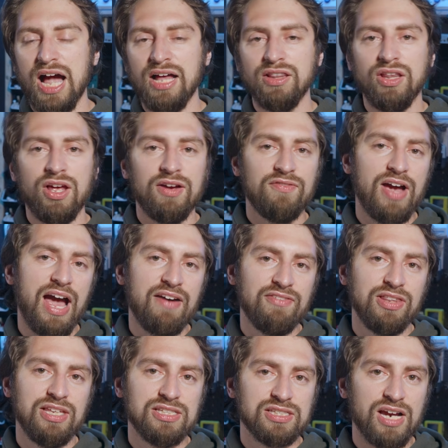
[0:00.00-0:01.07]
I love
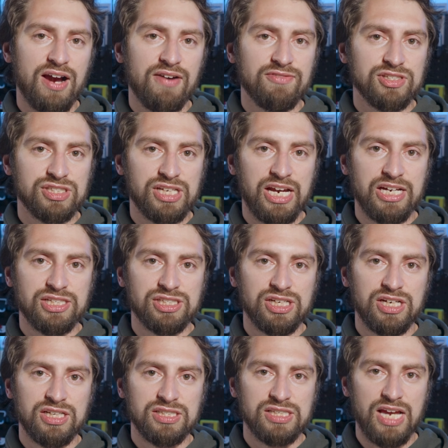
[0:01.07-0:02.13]
having these
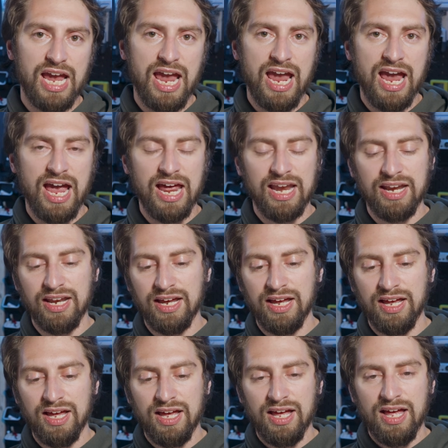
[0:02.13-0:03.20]
conversations, and
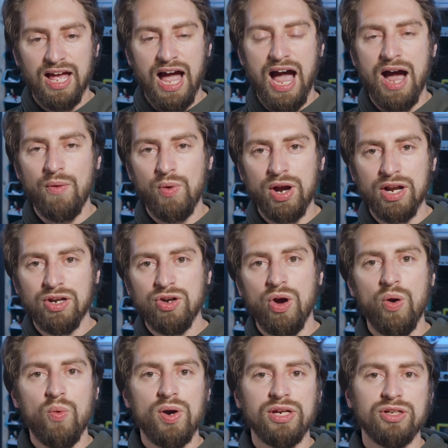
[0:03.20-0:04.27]
I want to
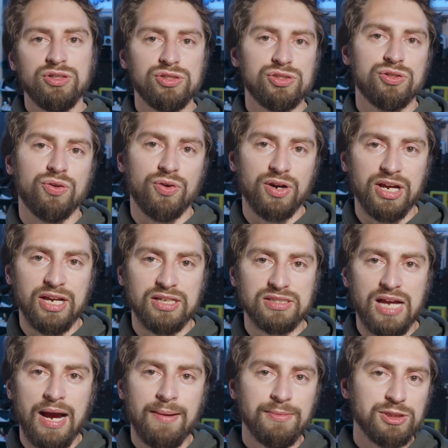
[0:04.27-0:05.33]
know what your story is.
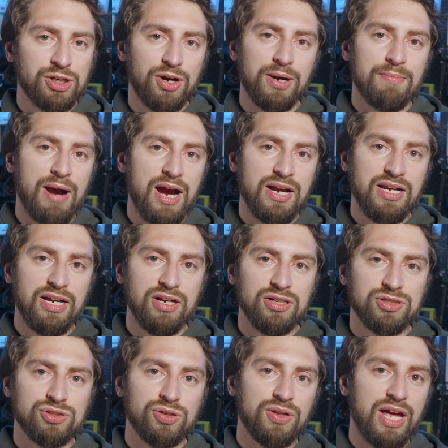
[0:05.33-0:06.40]
I'm sharing mine
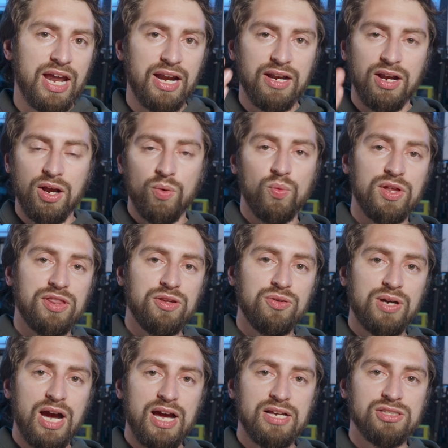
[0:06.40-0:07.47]
here so that with you
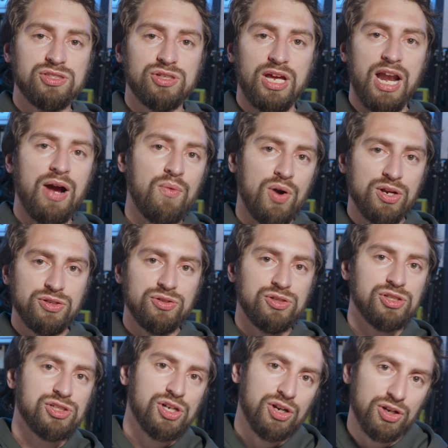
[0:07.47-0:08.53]
guys, and I want you
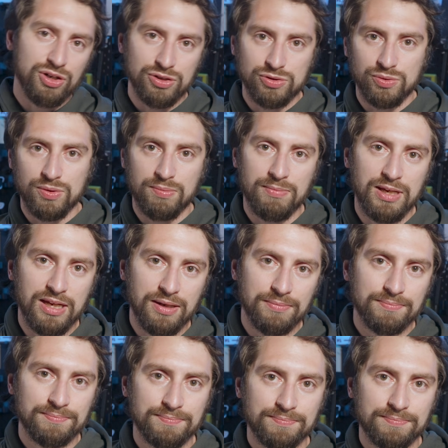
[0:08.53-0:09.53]
to share yours with me.